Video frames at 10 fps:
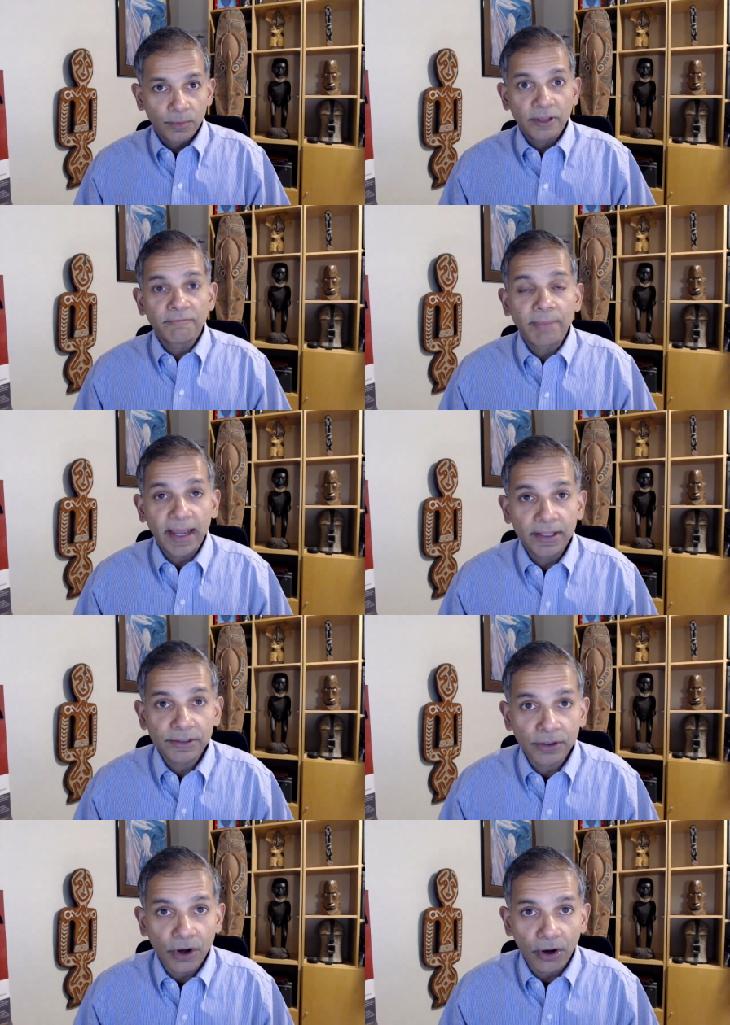We have bans
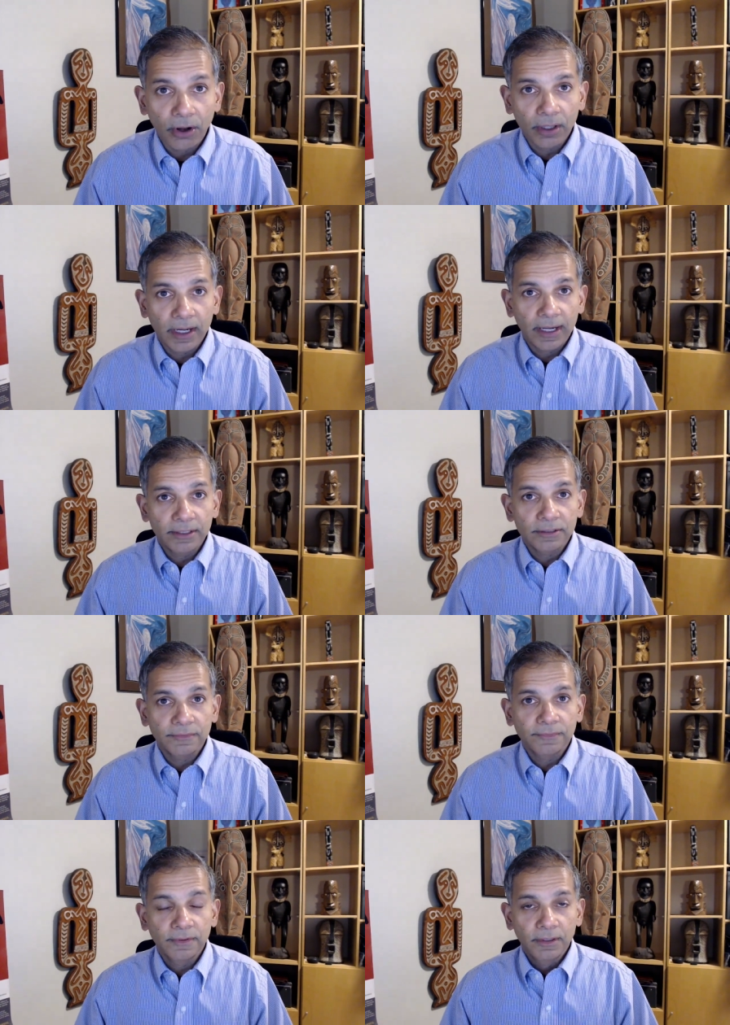on all kinds
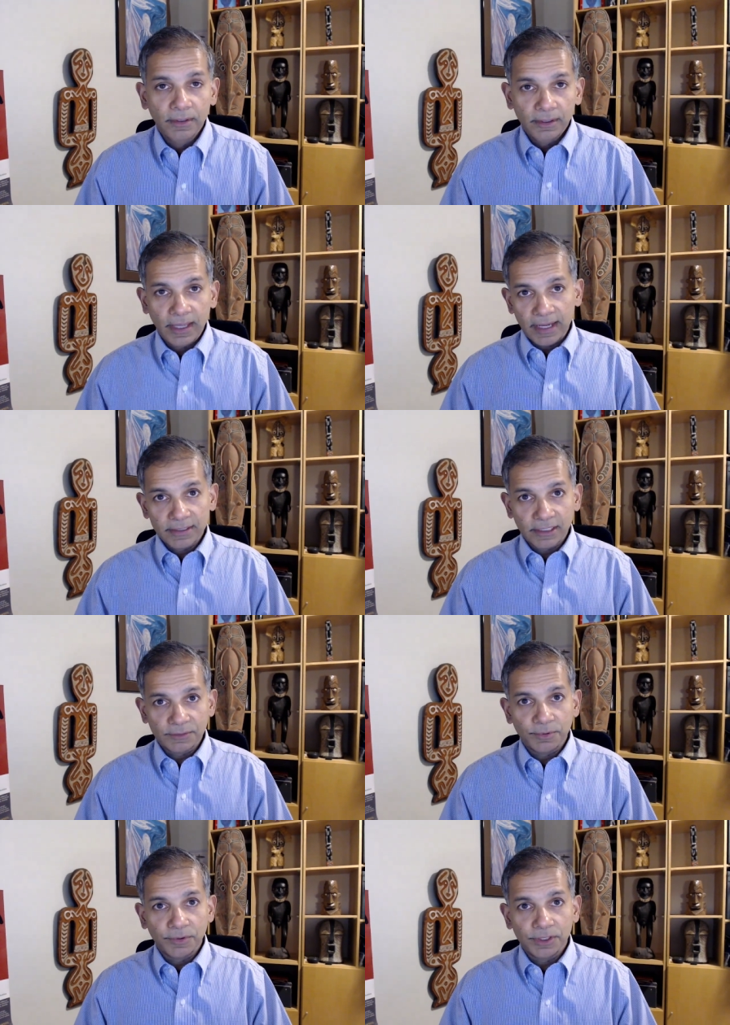of gas
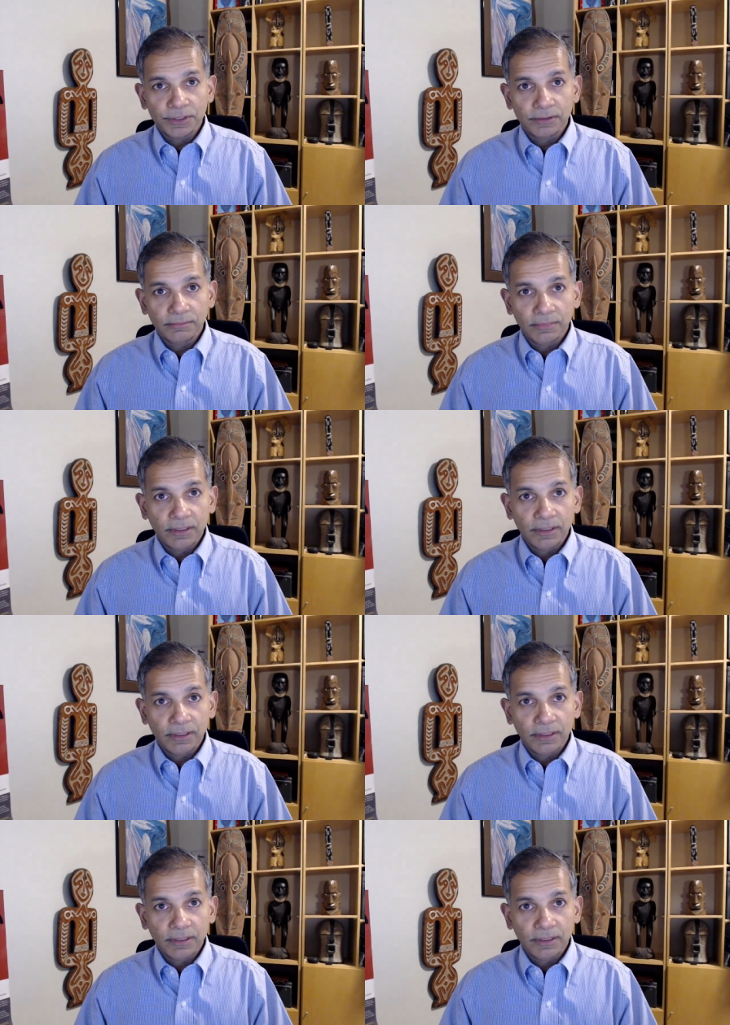exploration.